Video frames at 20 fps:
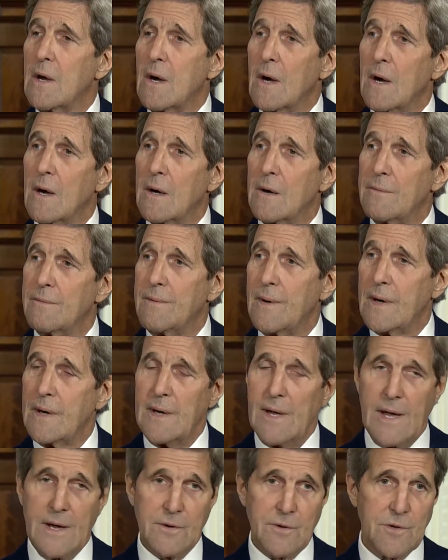of uh,
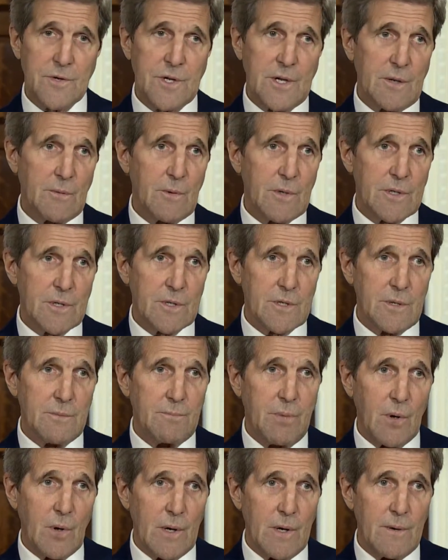energy, which is
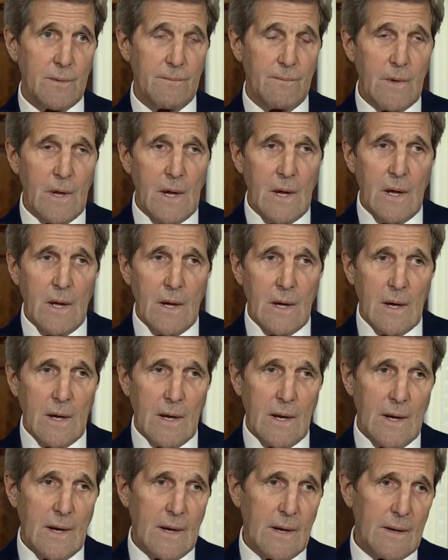important.
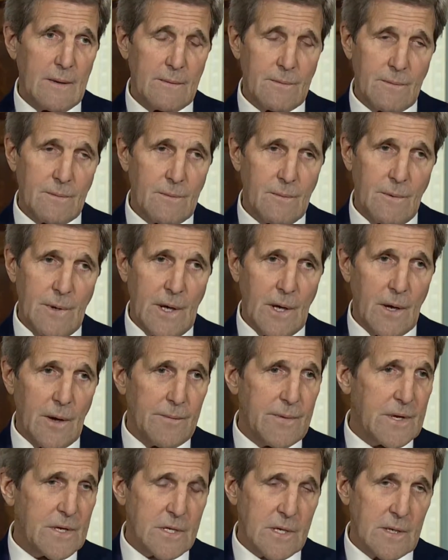Uh, we
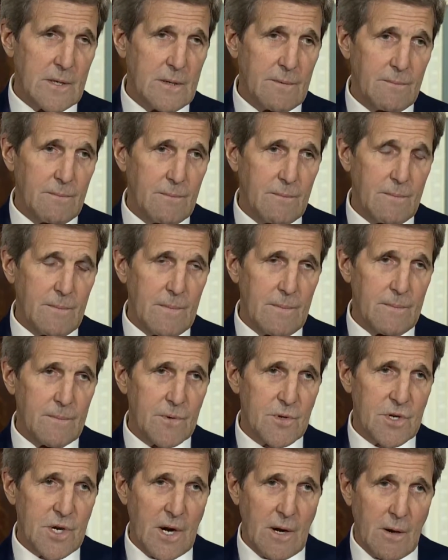obviously
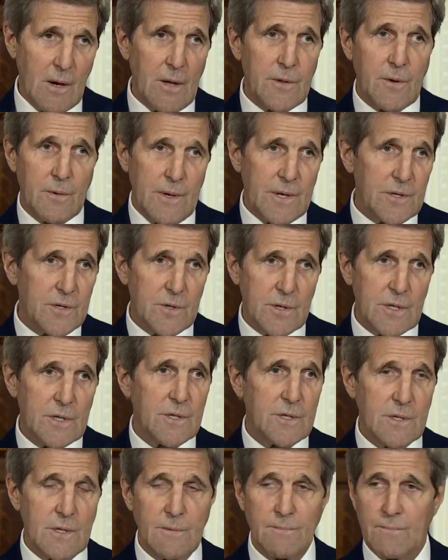share other
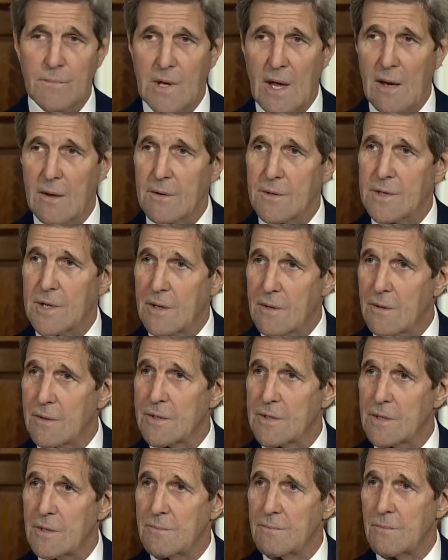interests in
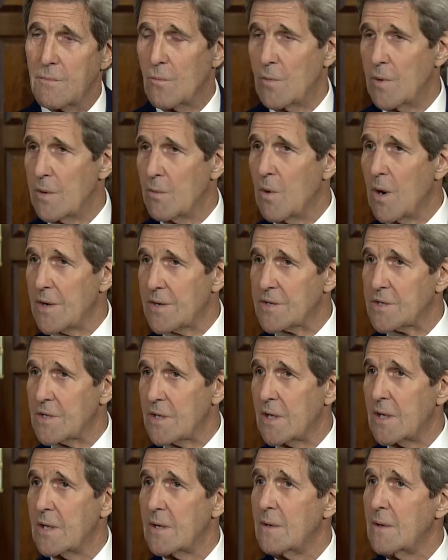counterterrorism. We want to
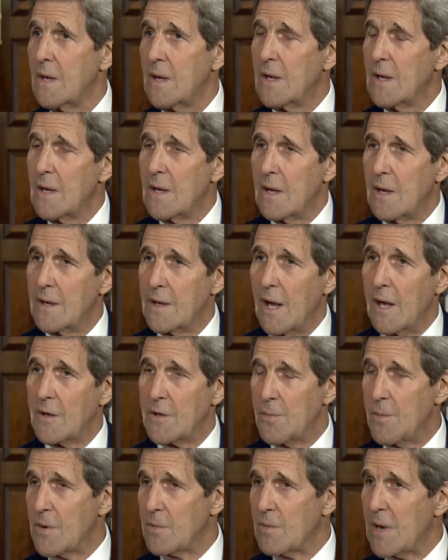see an
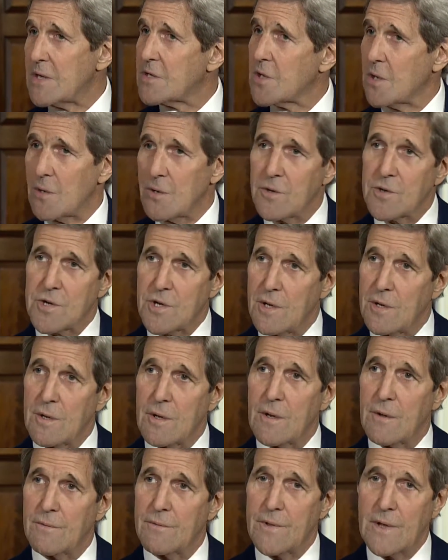ultimate resolution
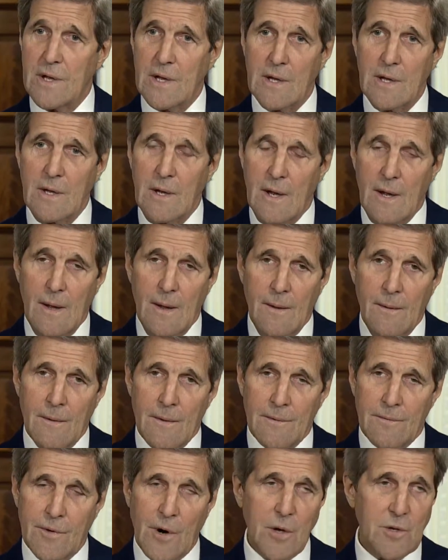of the
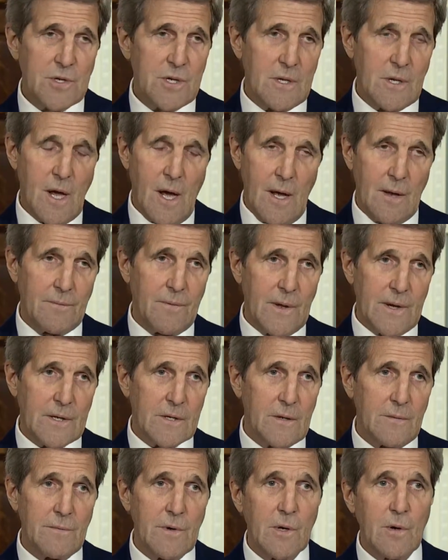frozen
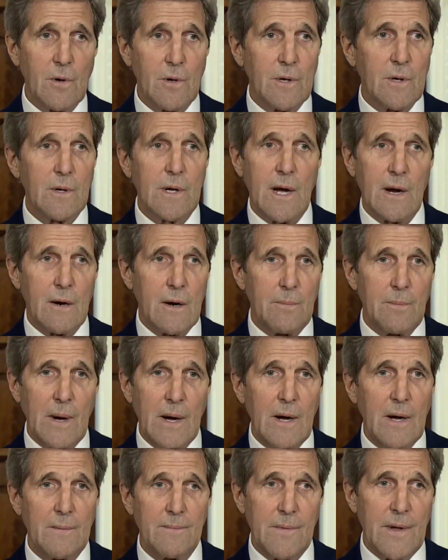conflict of
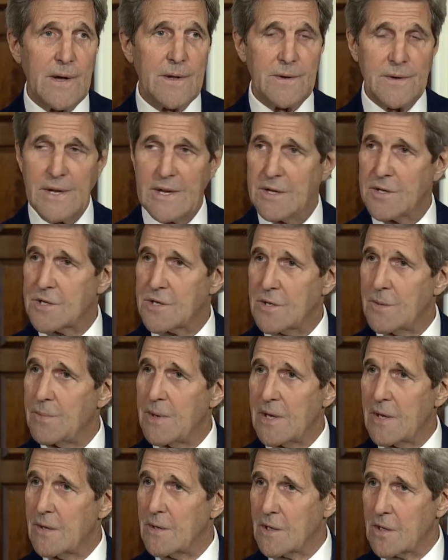Nagorno-Karabakh. That needs to
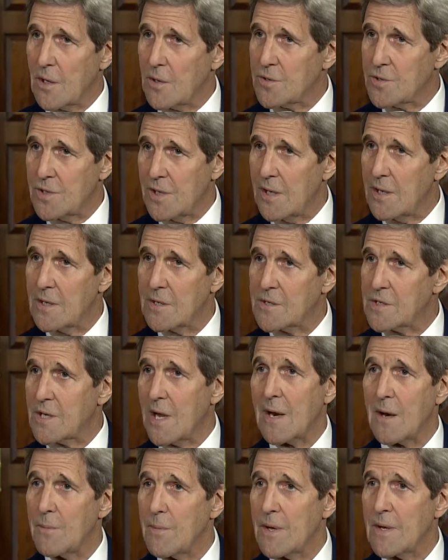be a negotiated
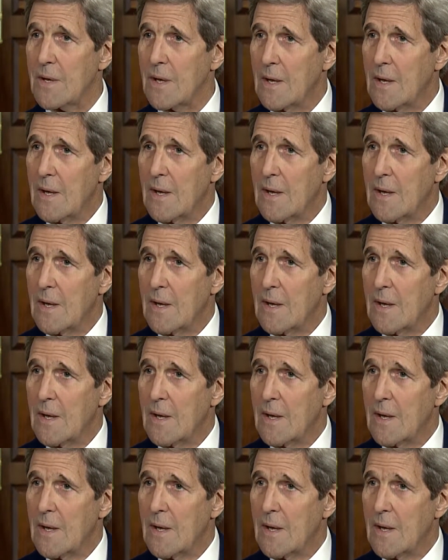settlement